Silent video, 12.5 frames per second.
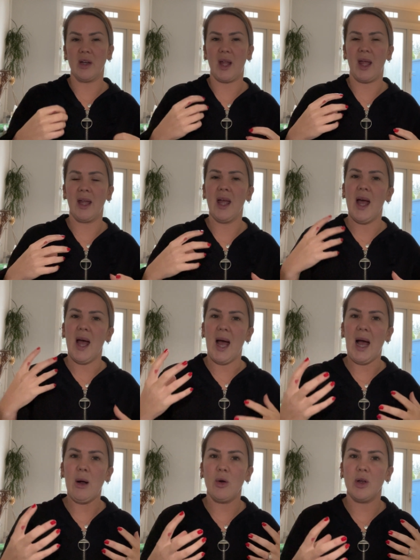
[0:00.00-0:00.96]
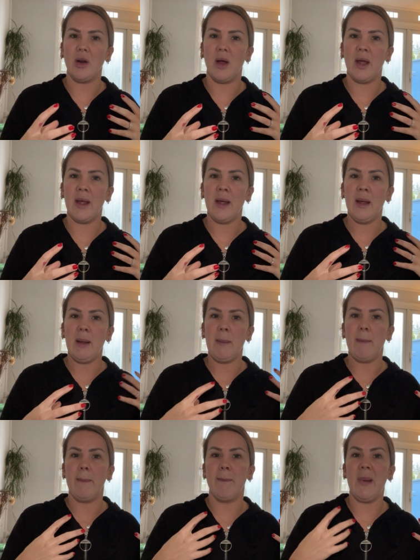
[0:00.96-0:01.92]
okay, how can I
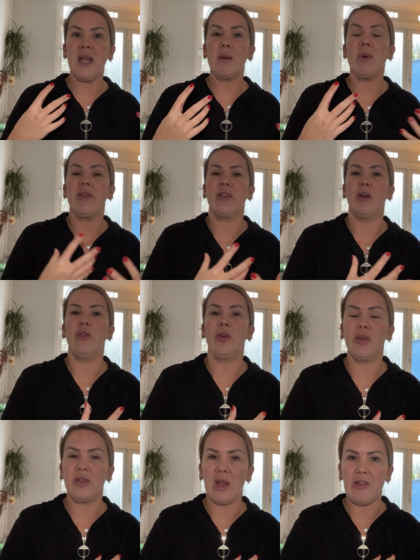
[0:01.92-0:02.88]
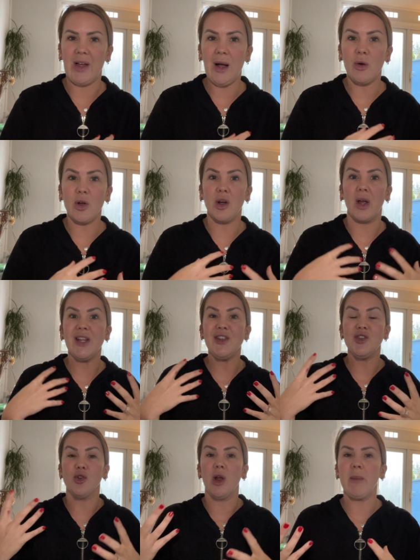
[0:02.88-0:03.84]
make myself feel safe? How can I
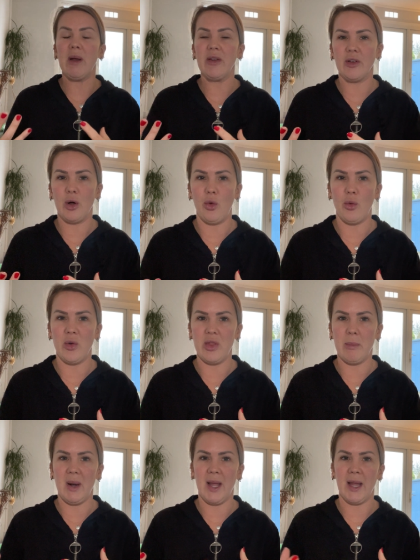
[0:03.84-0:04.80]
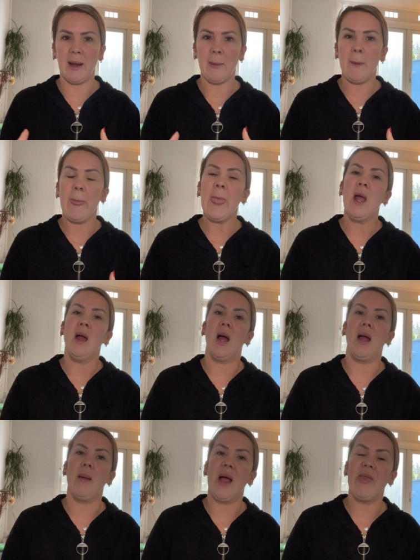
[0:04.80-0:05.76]
enjoy myself with the play?
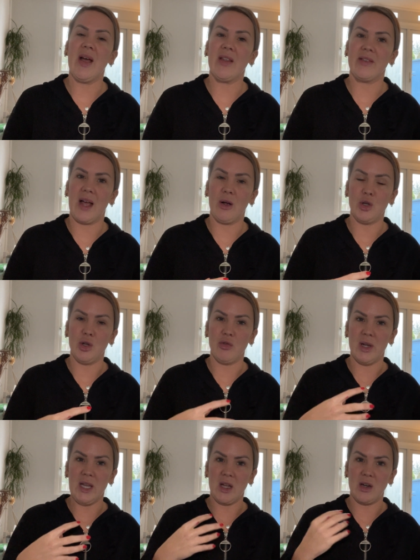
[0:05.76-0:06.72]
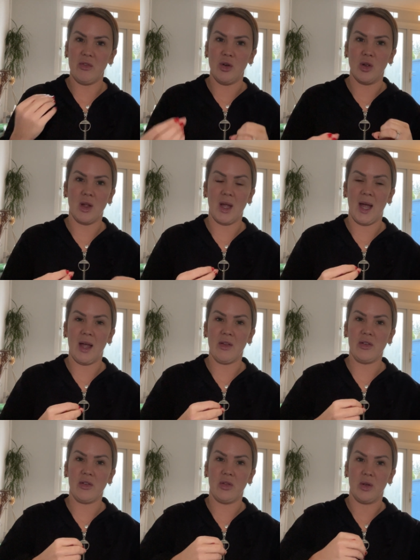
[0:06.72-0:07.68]
And that's how you really kind of look
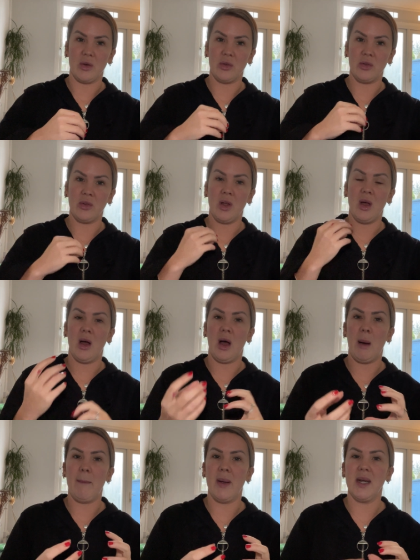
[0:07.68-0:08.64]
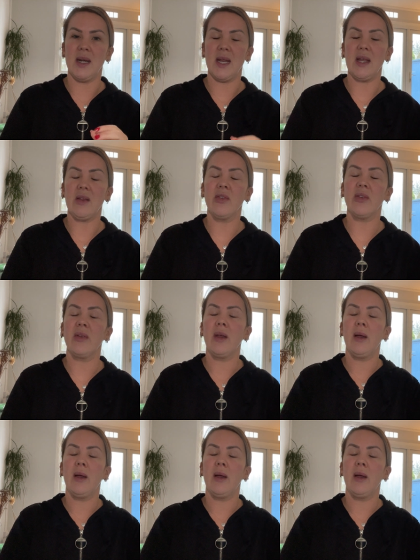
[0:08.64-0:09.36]
at those unmet needs.